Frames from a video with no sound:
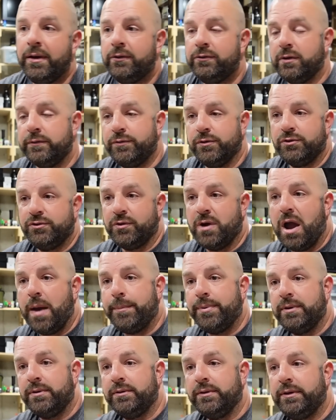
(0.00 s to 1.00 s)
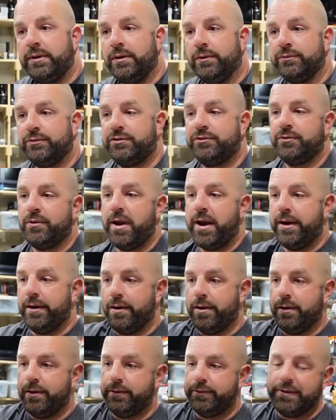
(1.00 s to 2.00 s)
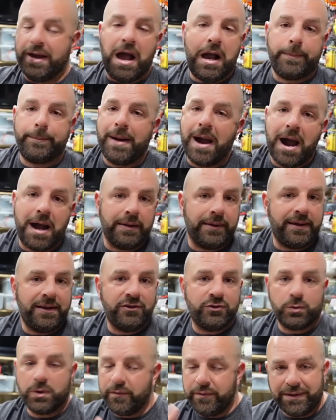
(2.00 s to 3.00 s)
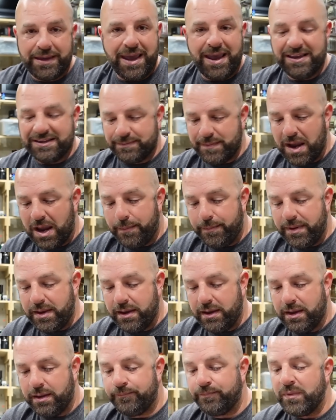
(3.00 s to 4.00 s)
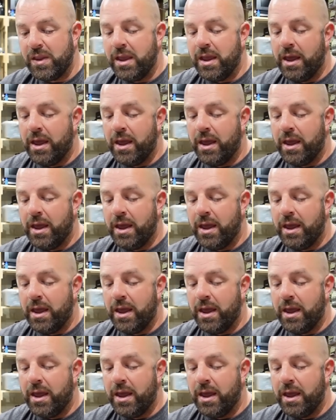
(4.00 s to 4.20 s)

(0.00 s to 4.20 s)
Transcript: So if you're dropping, you know, straight on dock pilings, whatever the case may be,